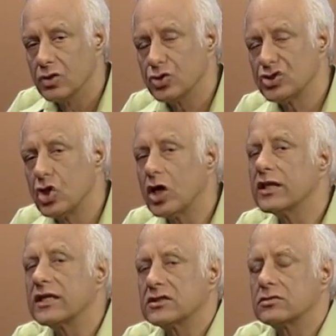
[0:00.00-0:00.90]
So it's
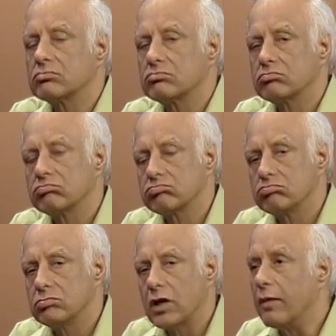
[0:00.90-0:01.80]
not that
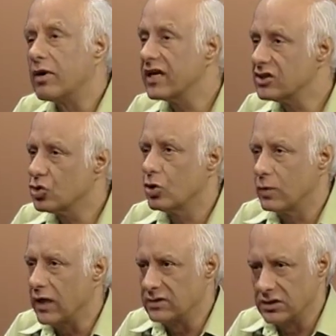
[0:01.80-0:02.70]
I'm against
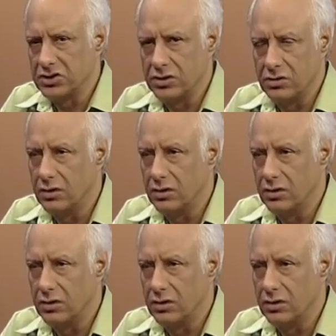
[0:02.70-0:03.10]
globalization.